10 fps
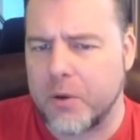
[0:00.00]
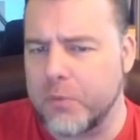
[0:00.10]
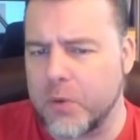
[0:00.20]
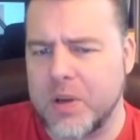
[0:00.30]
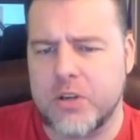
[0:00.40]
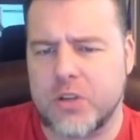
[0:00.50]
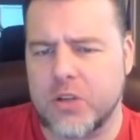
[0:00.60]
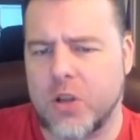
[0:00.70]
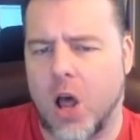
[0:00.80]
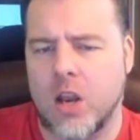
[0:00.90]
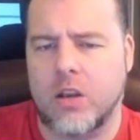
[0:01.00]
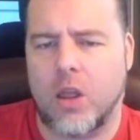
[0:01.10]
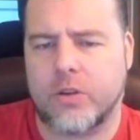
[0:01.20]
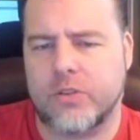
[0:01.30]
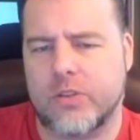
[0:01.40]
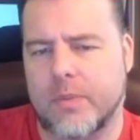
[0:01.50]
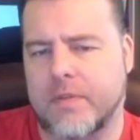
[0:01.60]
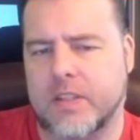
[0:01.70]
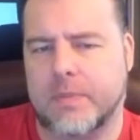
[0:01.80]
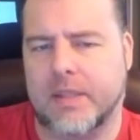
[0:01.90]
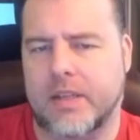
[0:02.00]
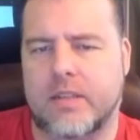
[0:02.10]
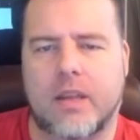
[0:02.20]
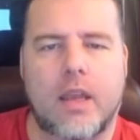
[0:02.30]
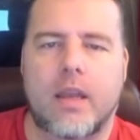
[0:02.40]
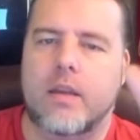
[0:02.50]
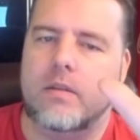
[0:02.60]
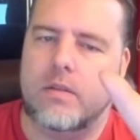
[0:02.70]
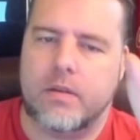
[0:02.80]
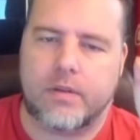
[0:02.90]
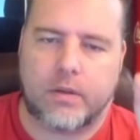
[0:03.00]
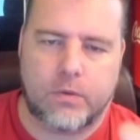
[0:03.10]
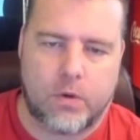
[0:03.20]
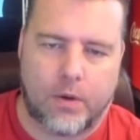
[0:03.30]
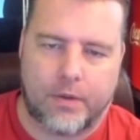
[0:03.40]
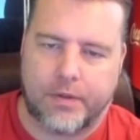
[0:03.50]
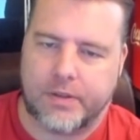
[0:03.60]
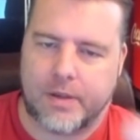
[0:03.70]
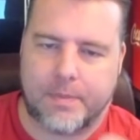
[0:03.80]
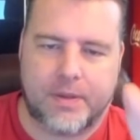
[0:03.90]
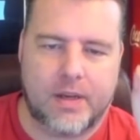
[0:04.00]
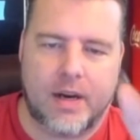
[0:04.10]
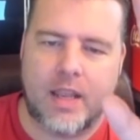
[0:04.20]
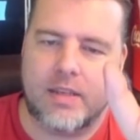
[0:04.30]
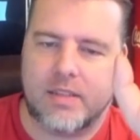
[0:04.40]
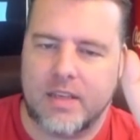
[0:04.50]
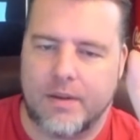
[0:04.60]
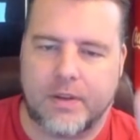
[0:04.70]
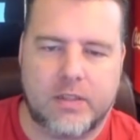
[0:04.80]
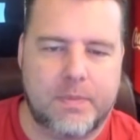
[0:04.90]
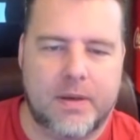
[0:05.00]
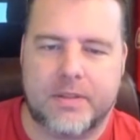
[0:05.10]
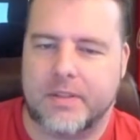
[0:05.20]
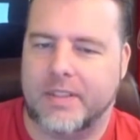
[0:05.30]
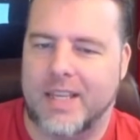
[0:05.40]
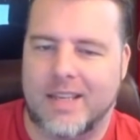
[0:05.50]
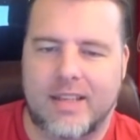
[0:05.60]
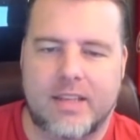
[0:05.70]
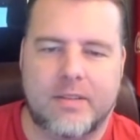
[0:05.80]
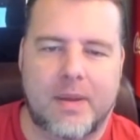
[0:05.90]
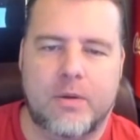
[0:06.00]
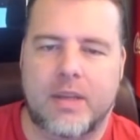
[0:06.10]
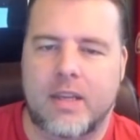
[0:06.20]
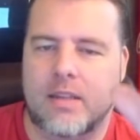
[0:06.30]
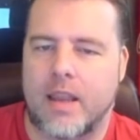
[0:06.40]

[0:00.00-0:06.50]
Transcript: But when you start to unlock some of his abilities, just ignore all of this up here. It's nothing special. Yes, he has some AoE healing,